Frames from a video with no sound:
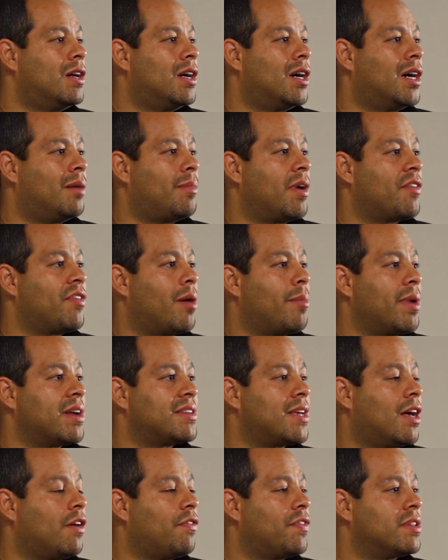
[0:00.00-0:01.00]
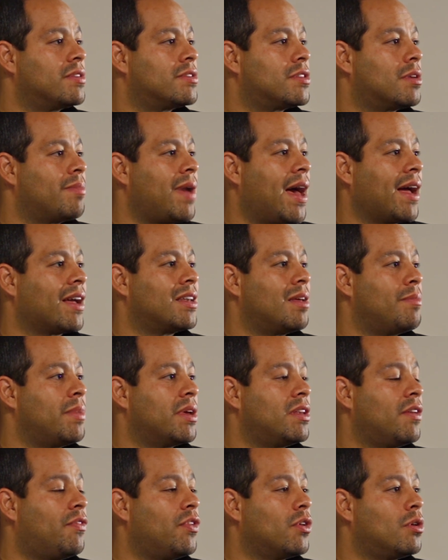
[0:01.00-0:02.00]
I found myself in some
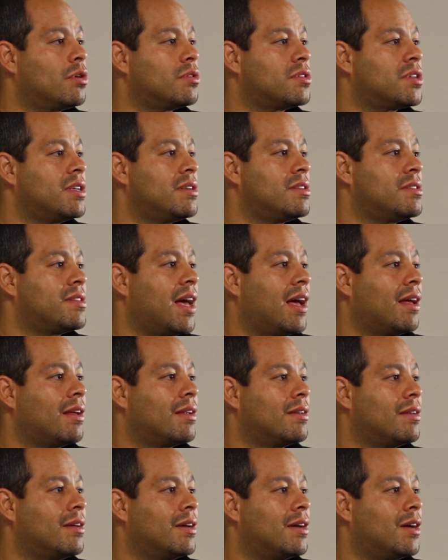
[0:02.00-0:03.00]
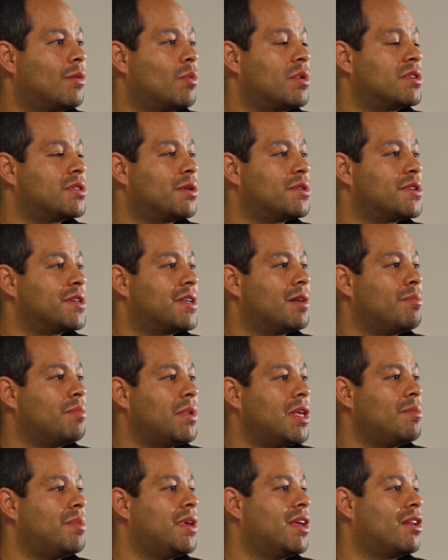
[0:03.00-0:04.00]
academic difficulties that resulted in
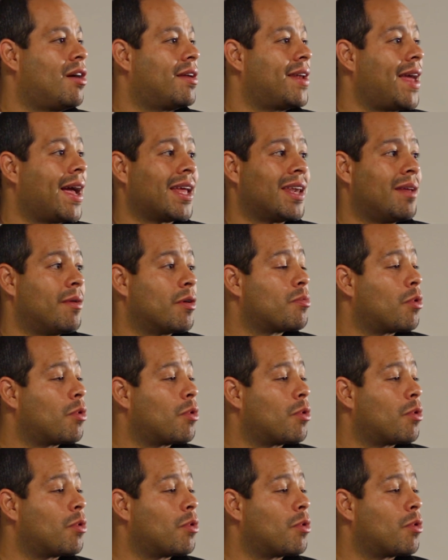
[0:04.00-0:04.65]
me being on academic